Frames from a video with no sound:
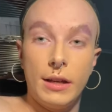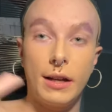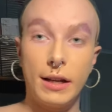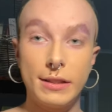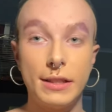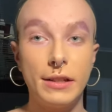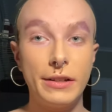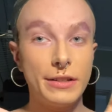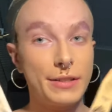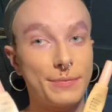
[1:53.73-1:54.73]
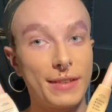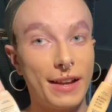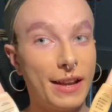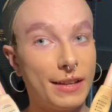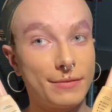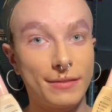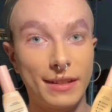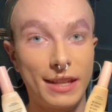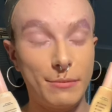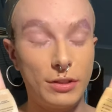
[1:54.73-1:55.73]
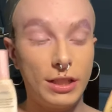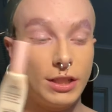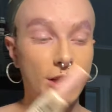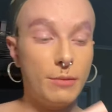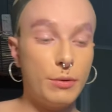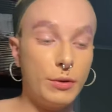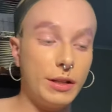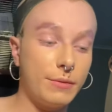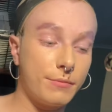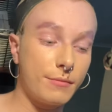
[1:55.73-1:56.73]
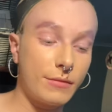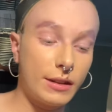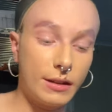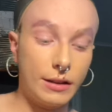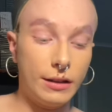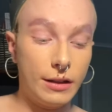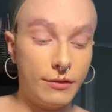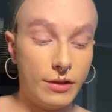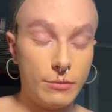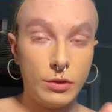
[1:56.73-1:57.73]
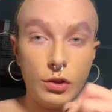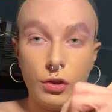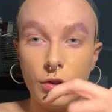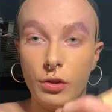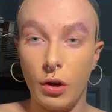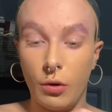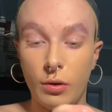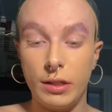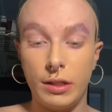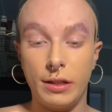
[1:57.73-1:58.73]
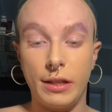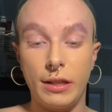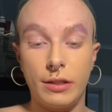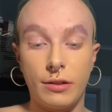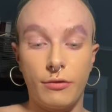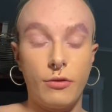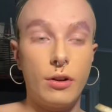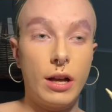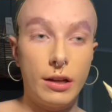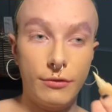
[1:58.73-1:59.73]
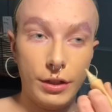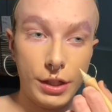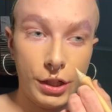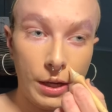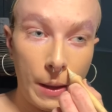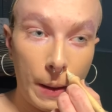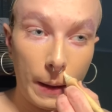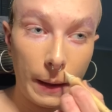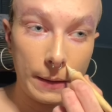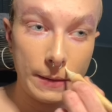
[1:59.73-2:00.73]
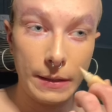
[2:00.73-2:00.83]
Concealers, again, Kim Chic Beauty. Love them so dearly. These are full coverage and